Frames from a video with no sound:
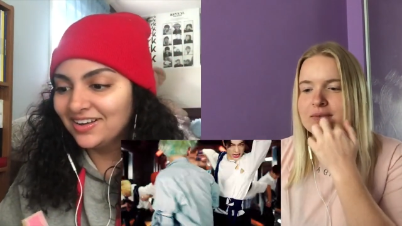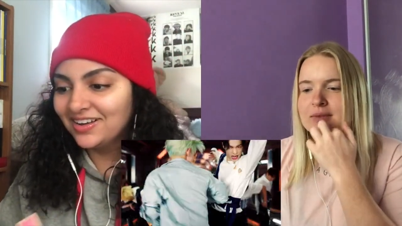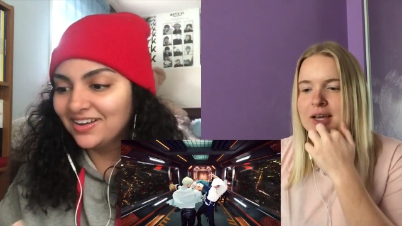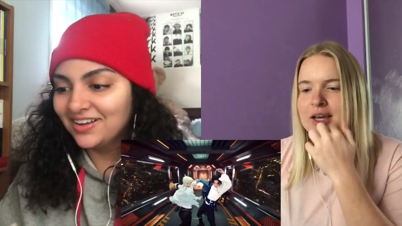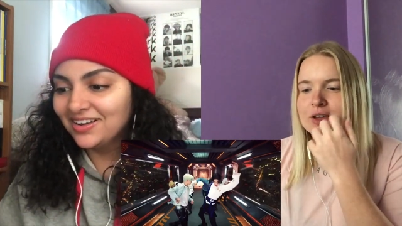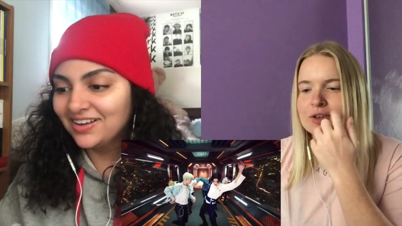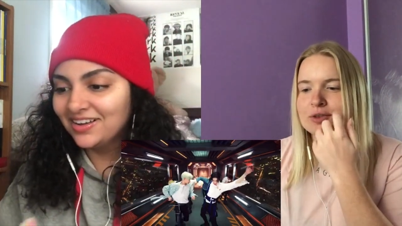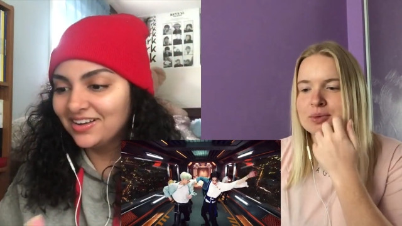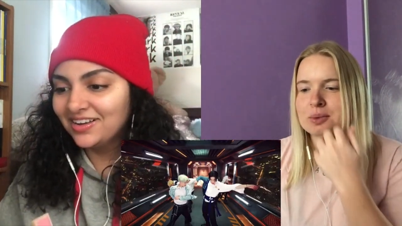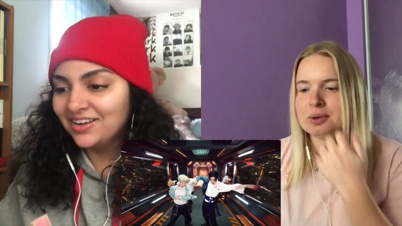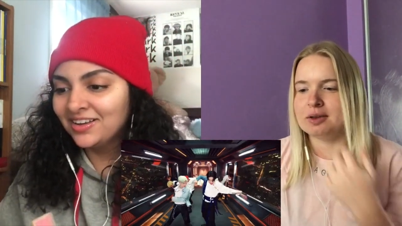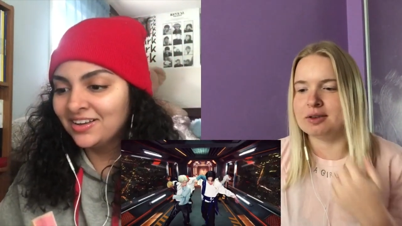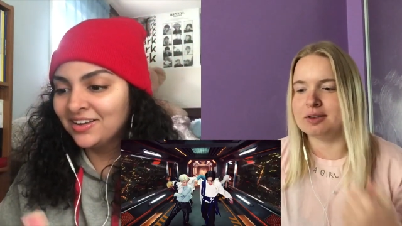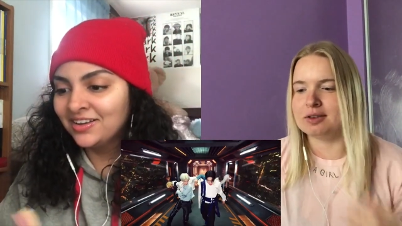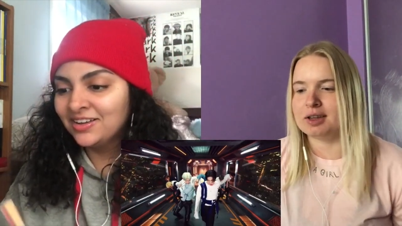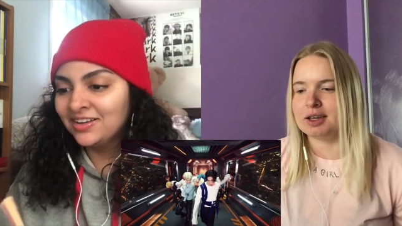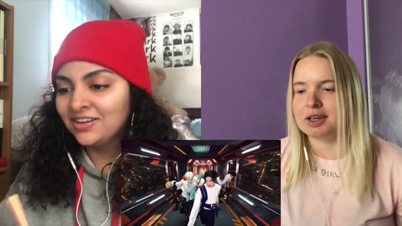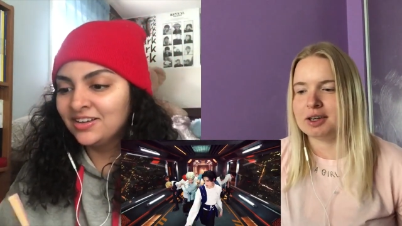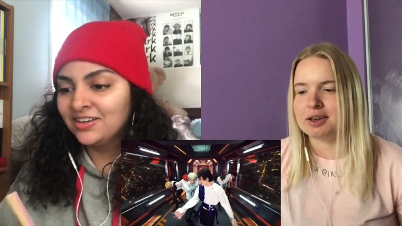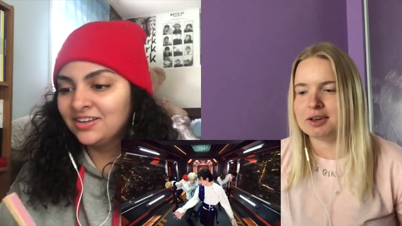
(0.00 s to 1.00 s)

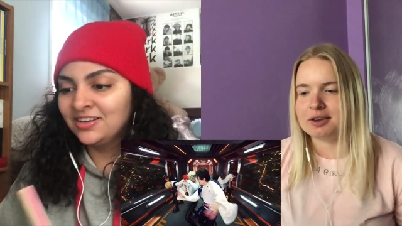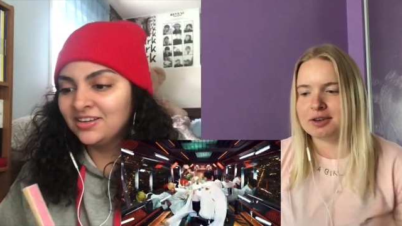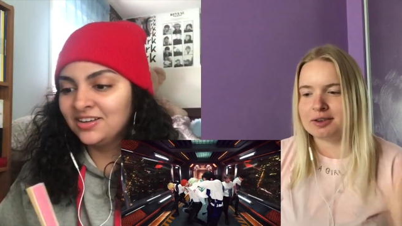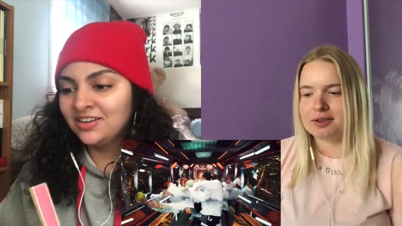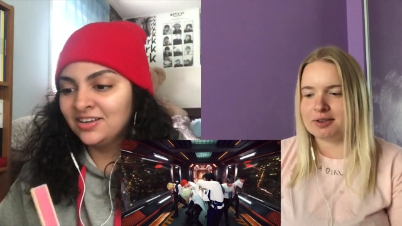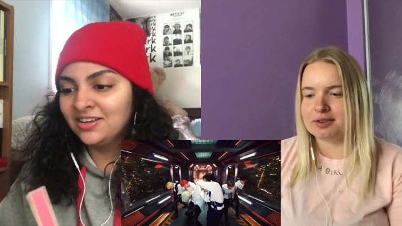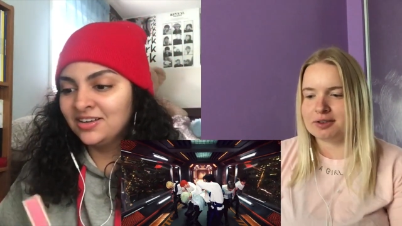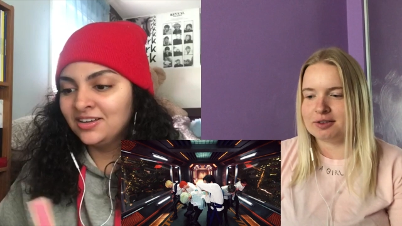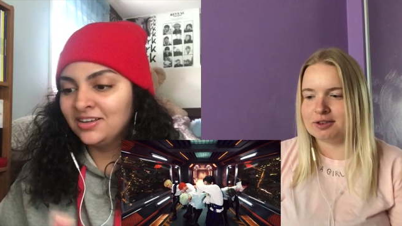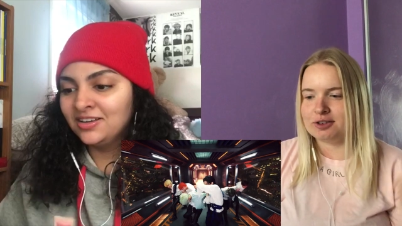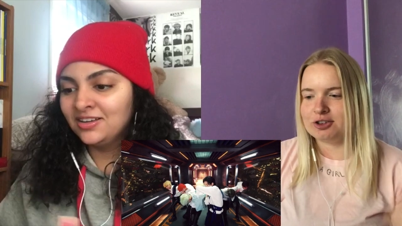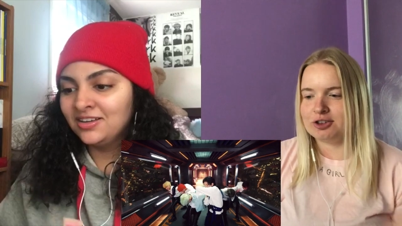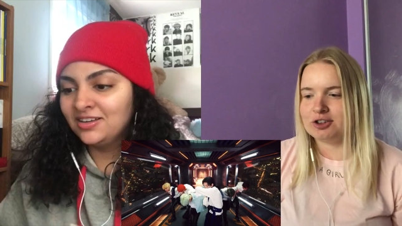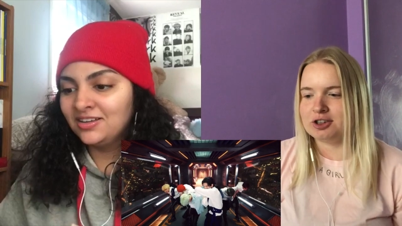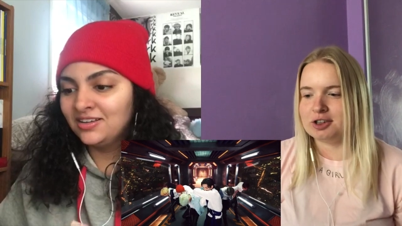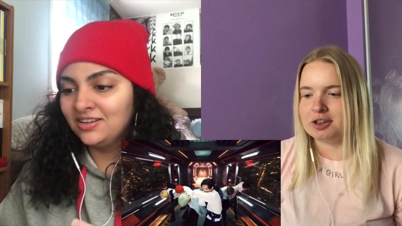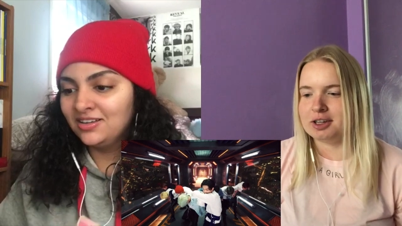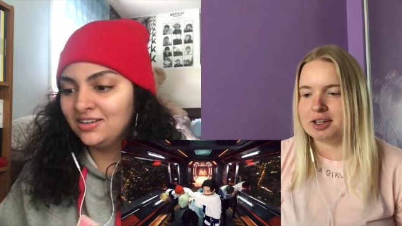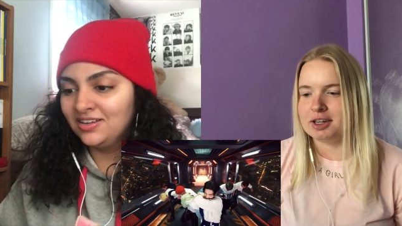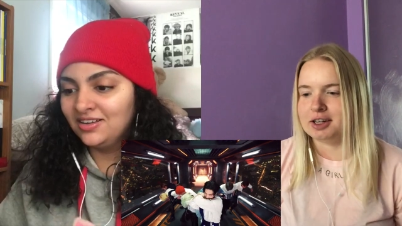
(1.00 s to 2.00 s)
Speaker 1: X1's like
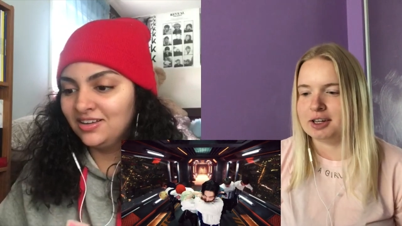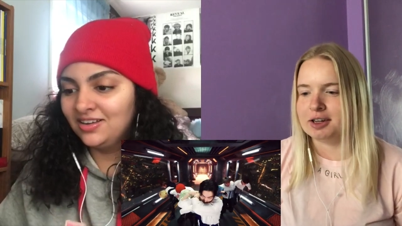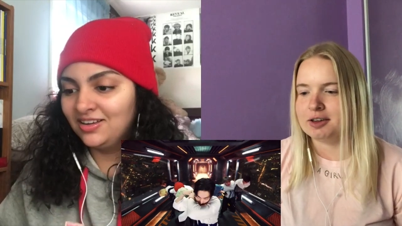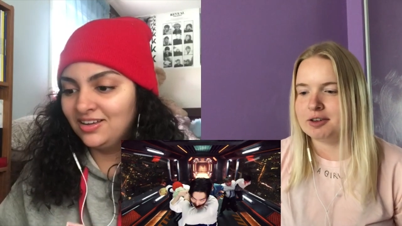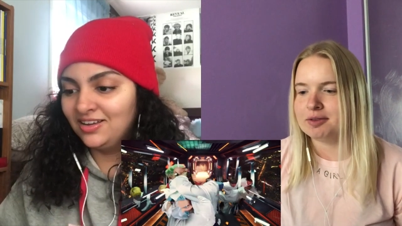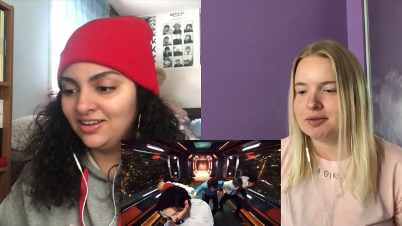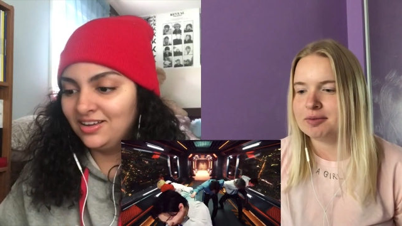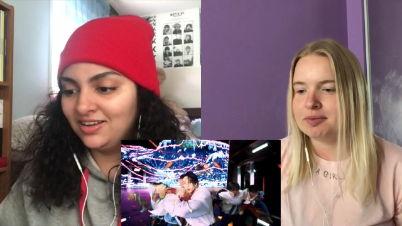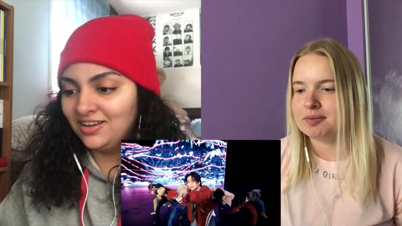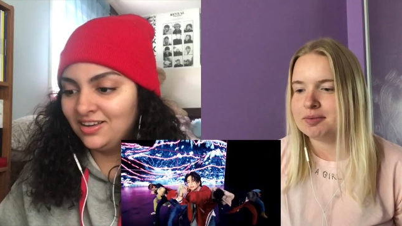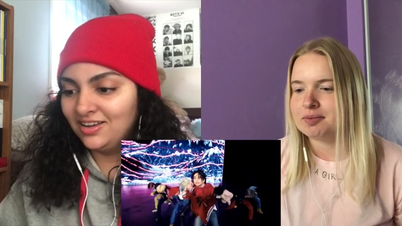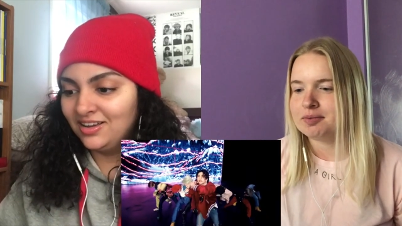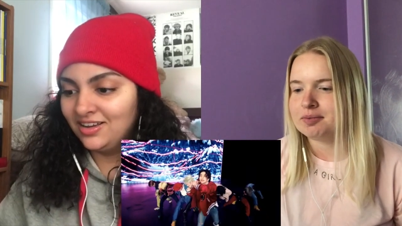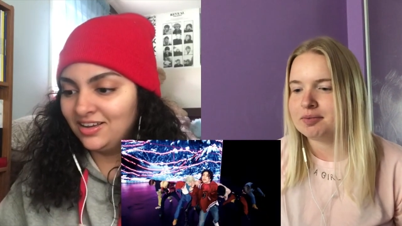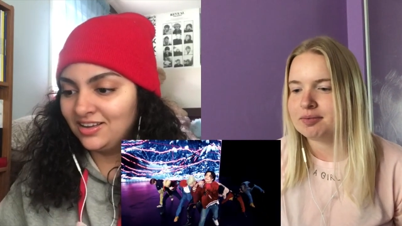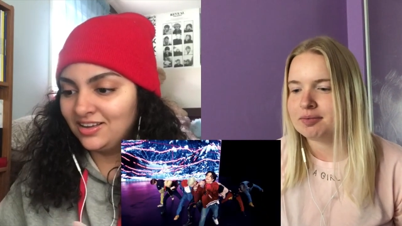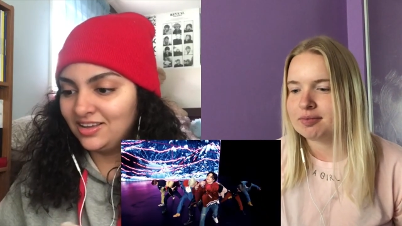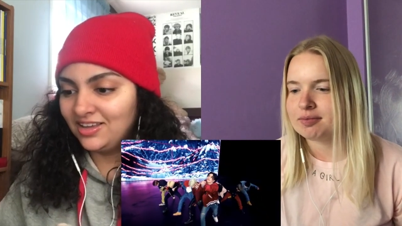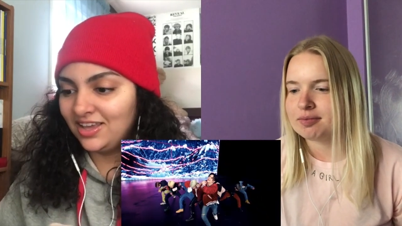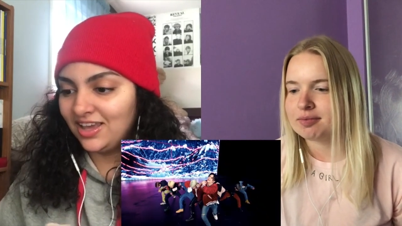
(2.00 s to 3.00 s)

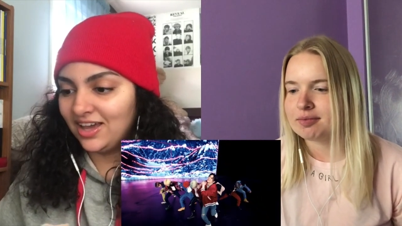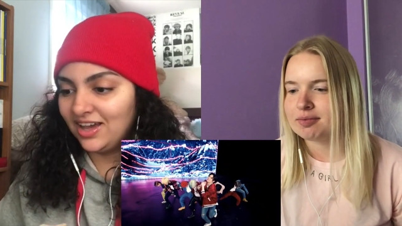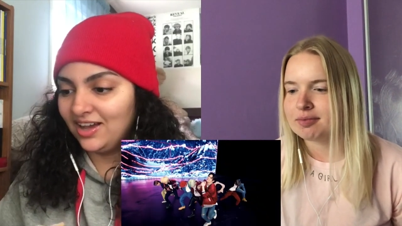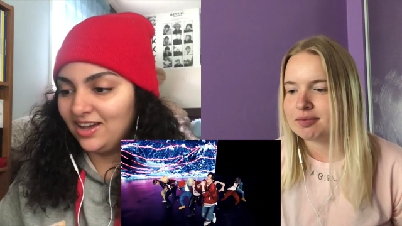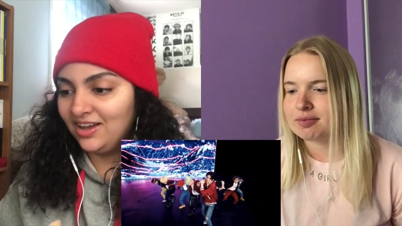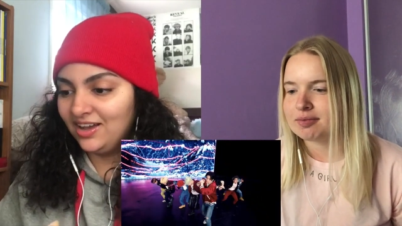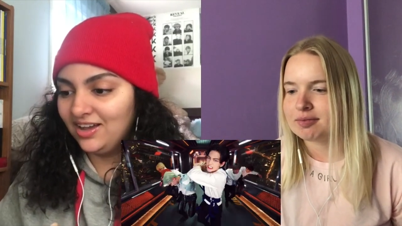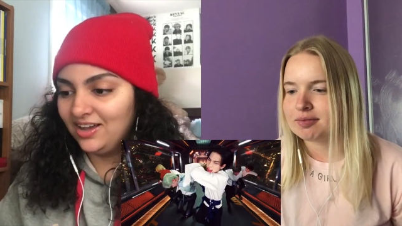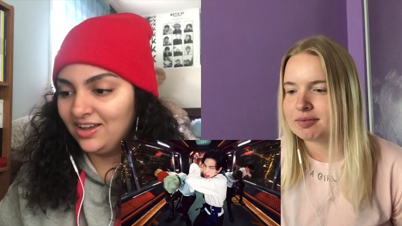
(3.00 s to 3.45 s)
shit Yeah.